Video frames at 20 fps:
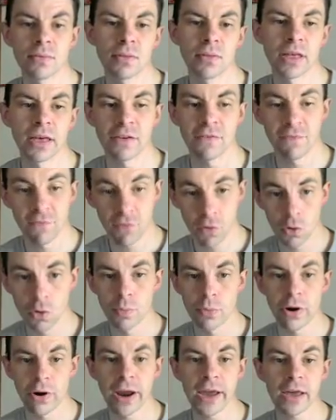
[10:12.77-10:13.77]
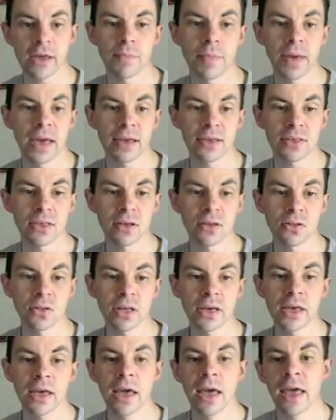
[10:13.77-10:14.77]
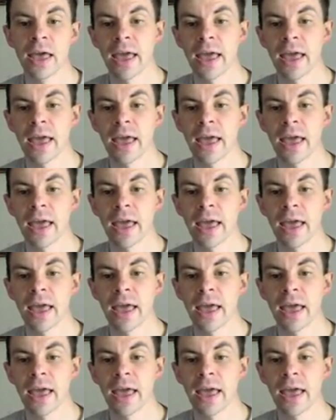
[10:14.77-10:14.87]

like full break, basically.